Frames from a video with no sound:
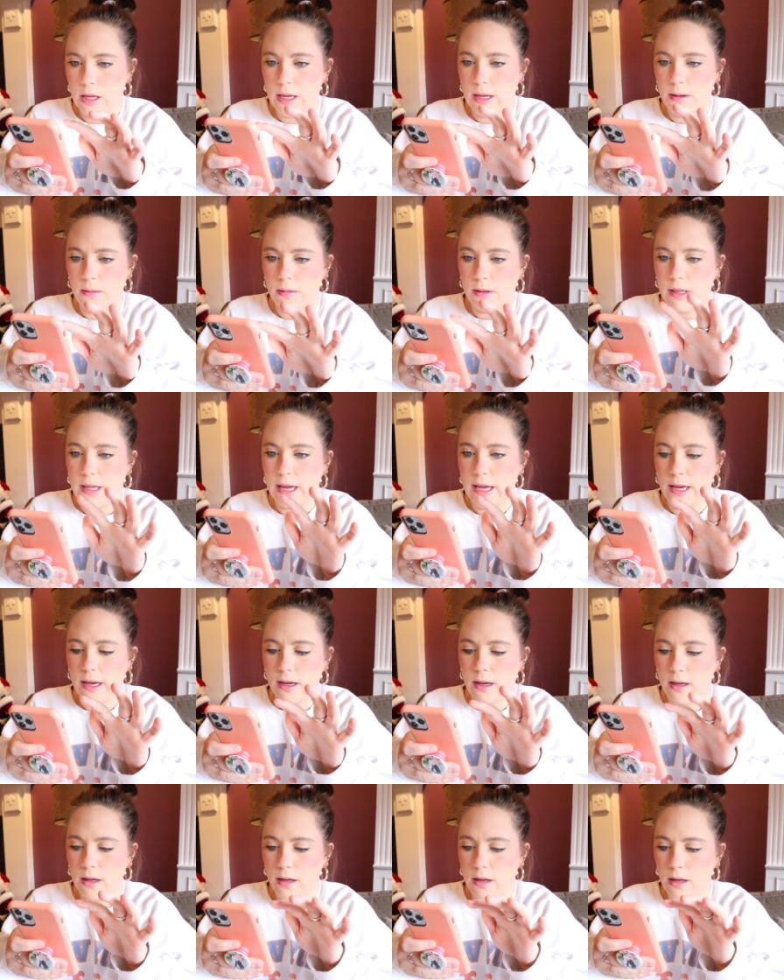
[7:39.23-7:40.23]
Hey, what the heck?
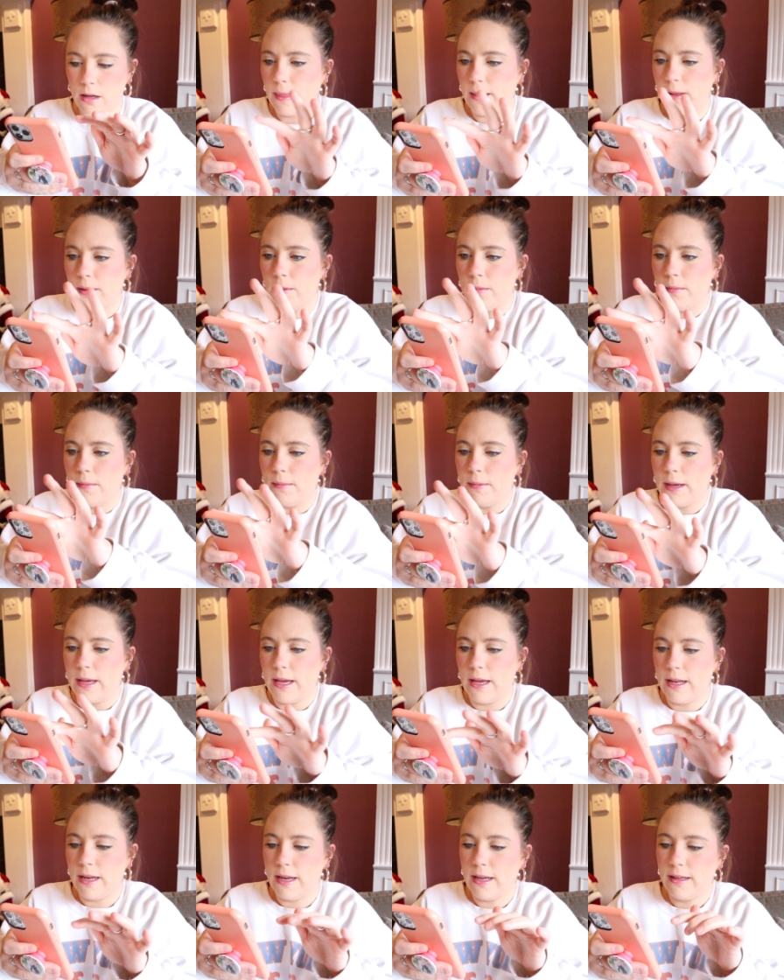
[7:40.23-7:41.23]
Oh my
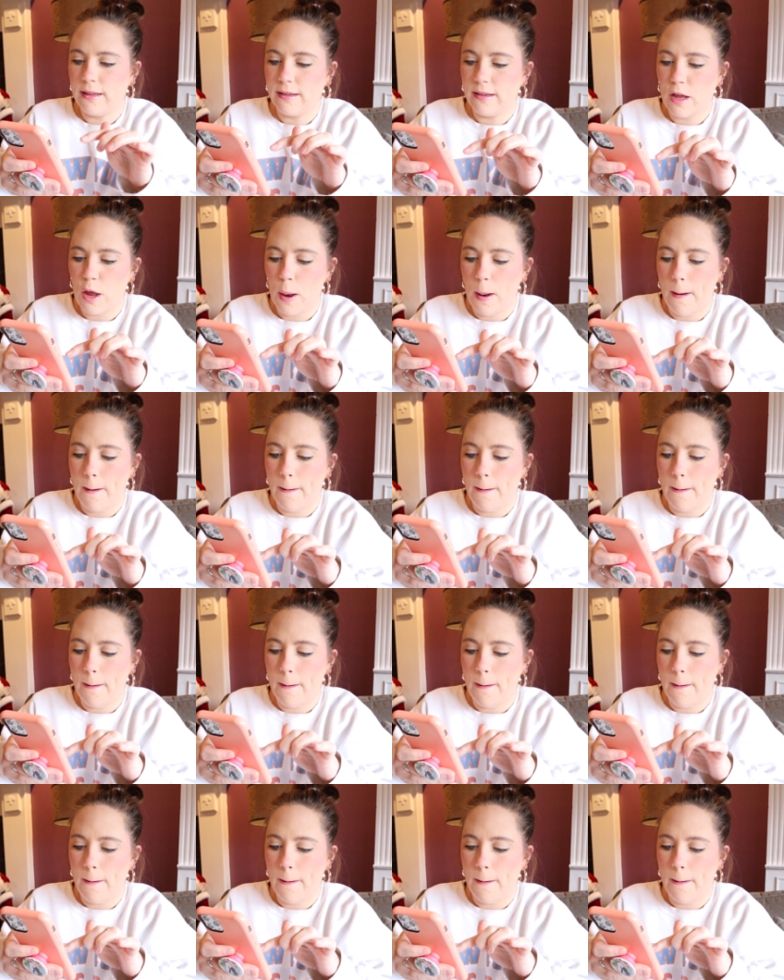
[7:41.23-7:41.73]
goodness.